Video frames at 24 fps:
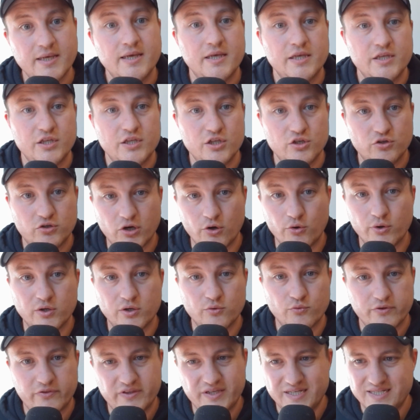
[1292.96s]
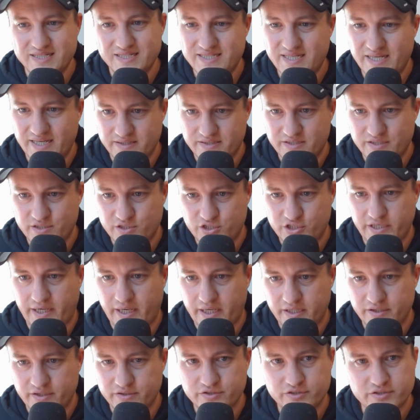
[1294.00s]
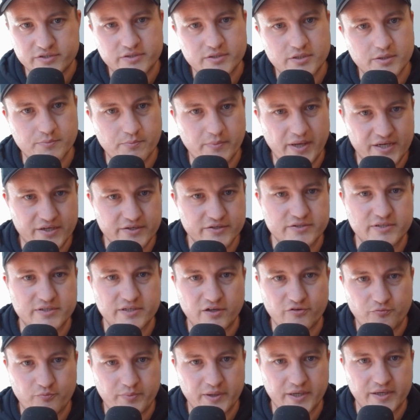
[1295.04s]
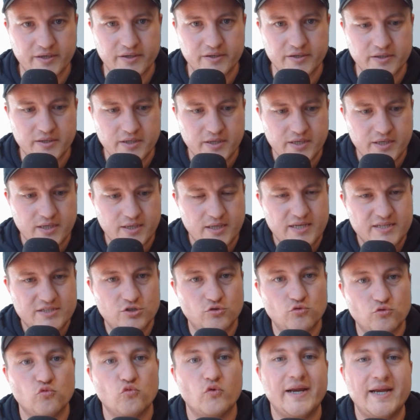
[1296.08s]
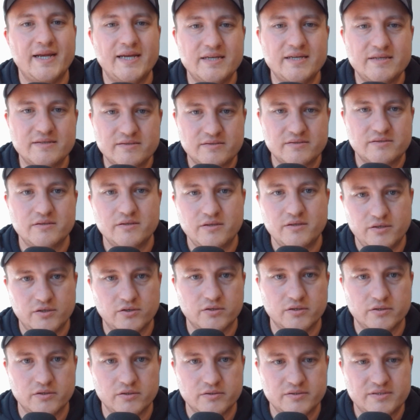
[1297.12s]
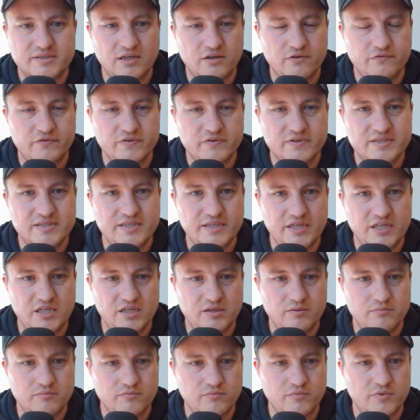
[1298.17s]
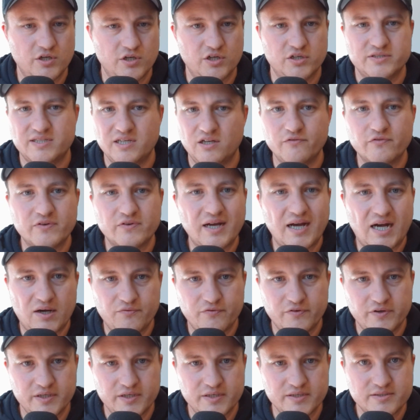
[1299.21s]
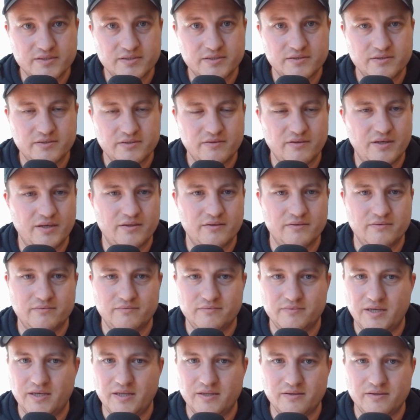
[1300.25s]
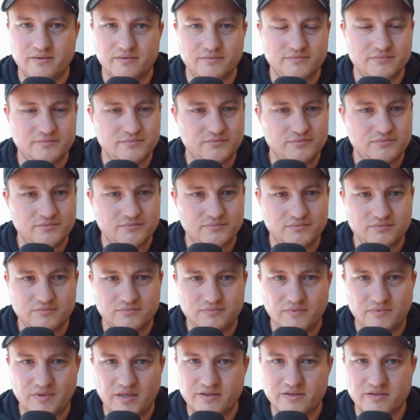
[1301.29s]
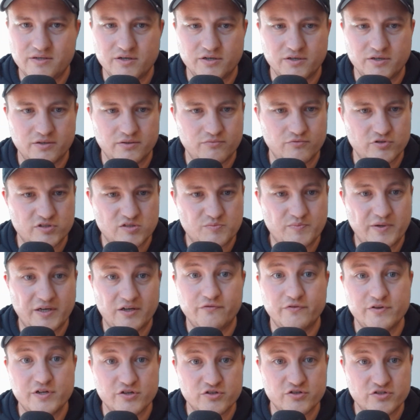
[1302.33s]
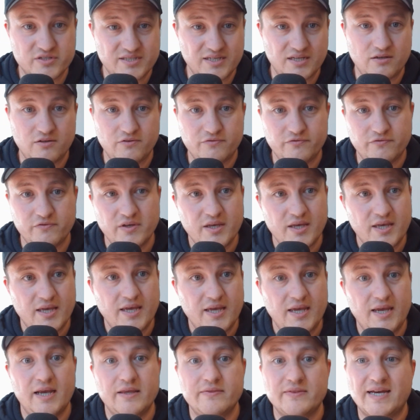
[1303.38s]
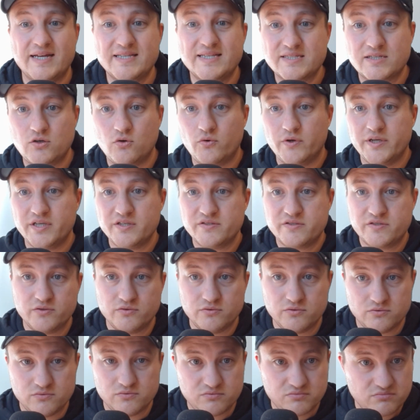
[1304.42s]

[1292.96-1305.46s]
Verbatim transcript: you go in with the intent to change, to make yourself better, to raise your self-esteem, your self-confidence, and your respect for yourself. And that's going to,